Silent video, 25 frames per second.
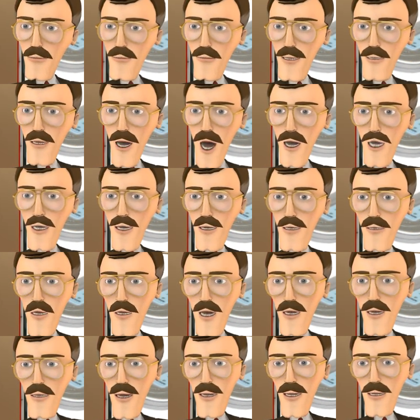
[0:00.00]
Like in a
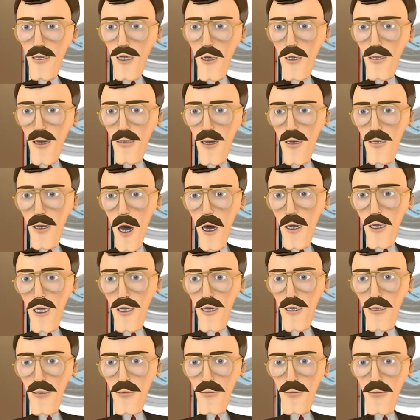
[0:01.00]
rental
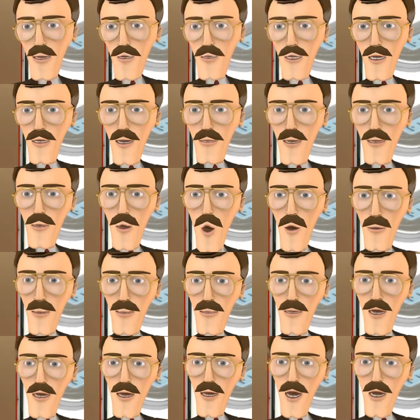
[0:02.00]
contract, you can
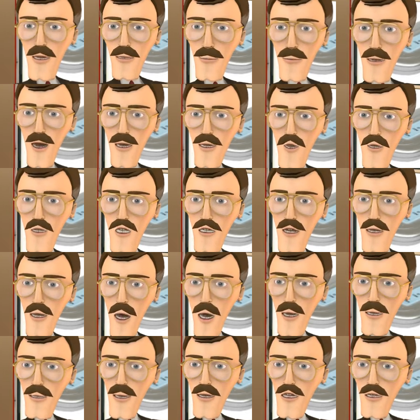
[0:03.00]
terminate at a month's
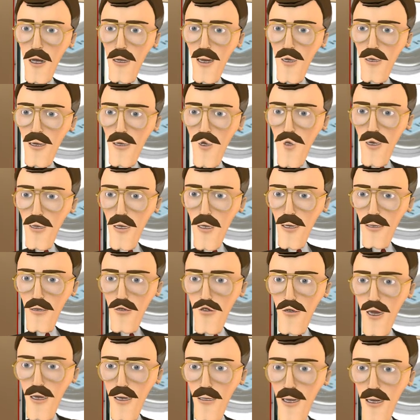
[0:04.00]
notice and we will
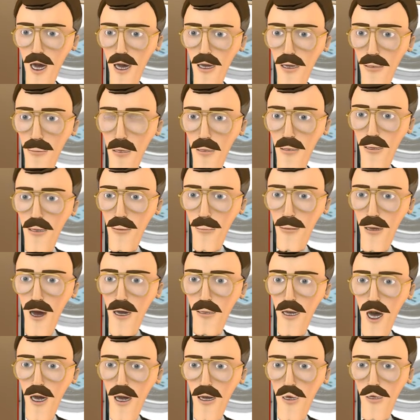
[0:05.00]
refund any
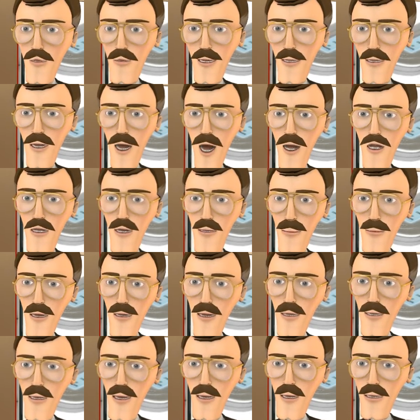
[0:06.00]
prepaid unutilized
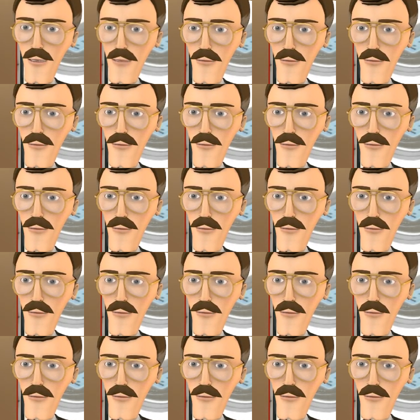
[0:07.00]
money.